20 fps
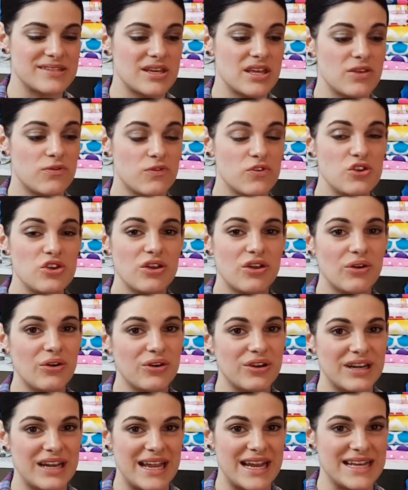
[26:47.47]
So if you
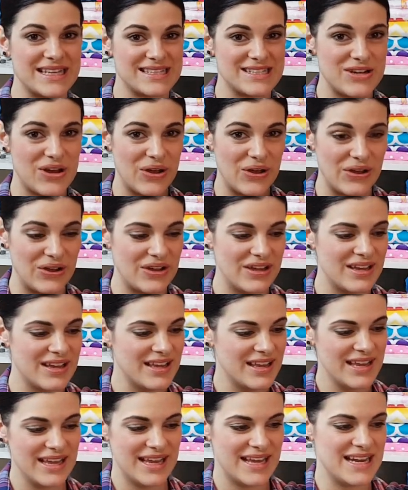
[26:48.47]
could let us know
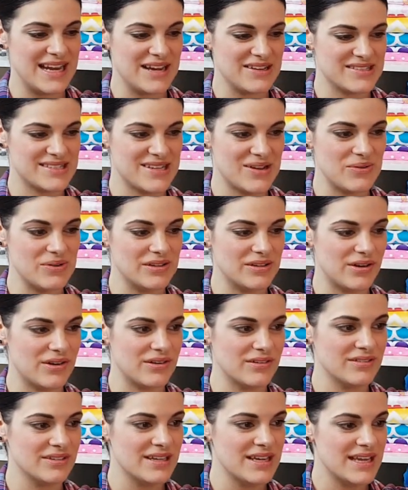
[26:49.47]
in our sew
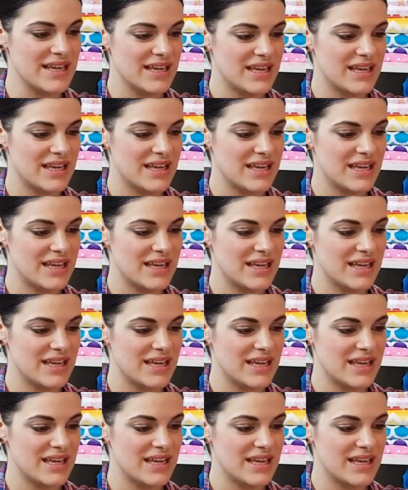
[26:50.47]
along,